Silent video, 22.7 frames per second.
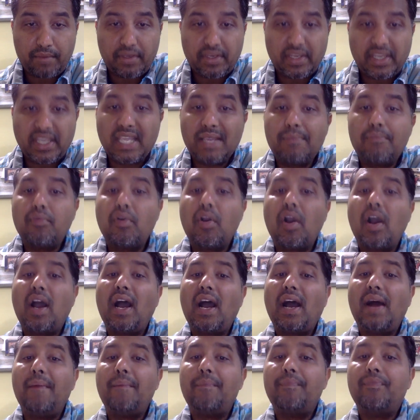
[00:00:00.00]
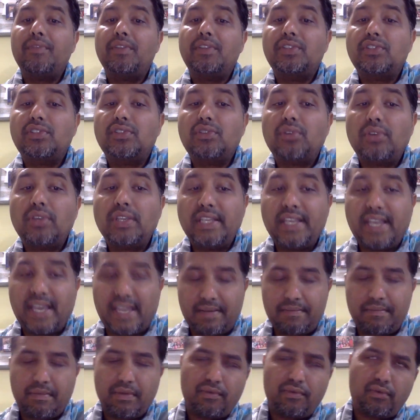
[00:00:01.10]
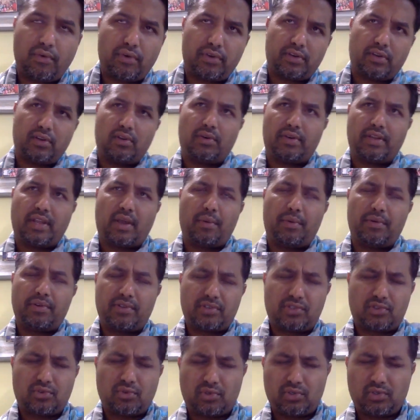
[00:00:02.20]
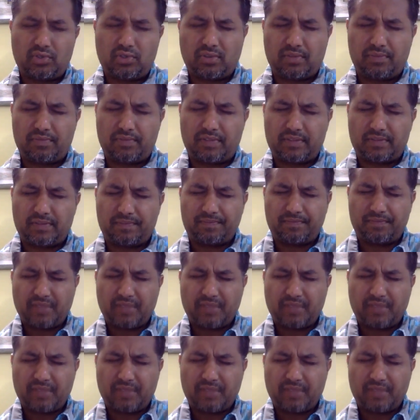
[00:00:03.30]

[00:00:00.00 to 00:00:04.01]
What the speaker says: But Abraham stood yet before the Lord. I want to show you something.